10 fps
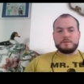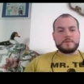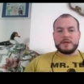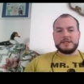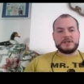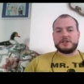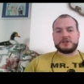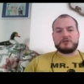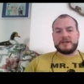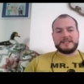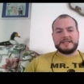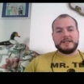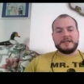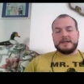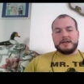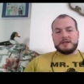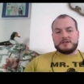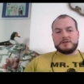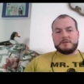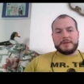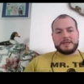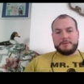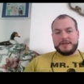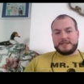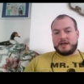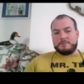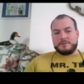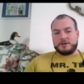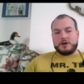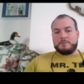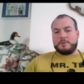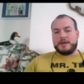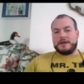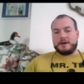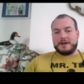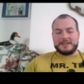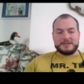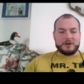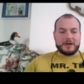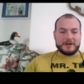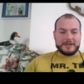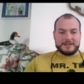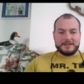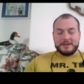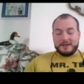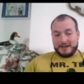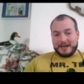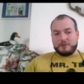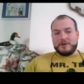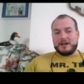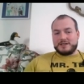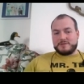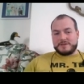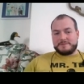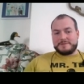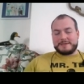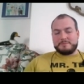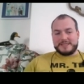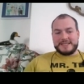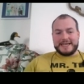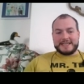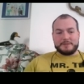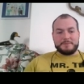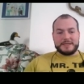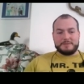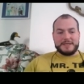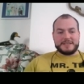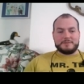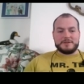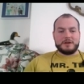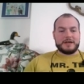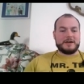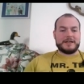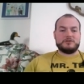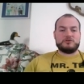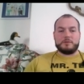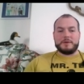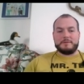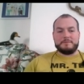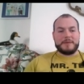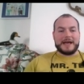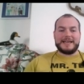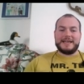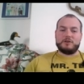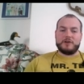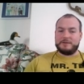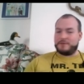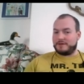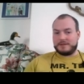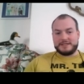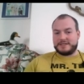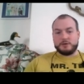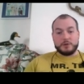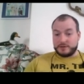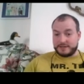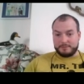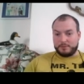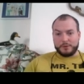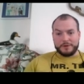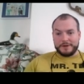This is just crazy. As soon as I pick the piece up, you can't pull it. It's not like I can... And I realised it was a mistake as I picked the piece up. It's not like I can drop it back here or anything, because it still loses the pawn.